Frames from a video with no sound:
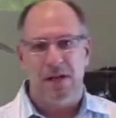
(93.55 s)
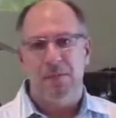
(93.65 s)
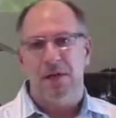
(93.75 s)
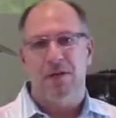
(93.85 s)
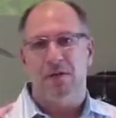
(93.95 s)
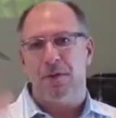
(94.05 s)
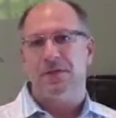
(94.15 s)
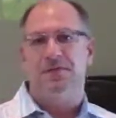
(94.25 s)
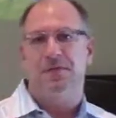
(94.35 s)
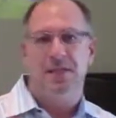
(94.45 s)
Anybody know
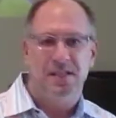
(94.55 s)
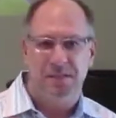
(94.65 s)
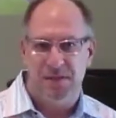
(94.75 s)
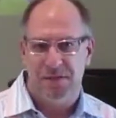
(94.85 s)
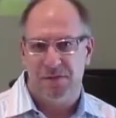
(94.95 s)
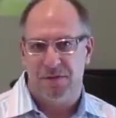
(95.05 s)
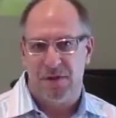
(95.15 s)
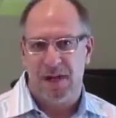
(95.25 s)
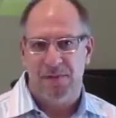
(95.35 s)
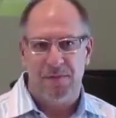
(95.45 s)
about the feasts of Israel,
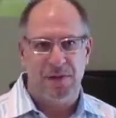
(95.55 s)
right?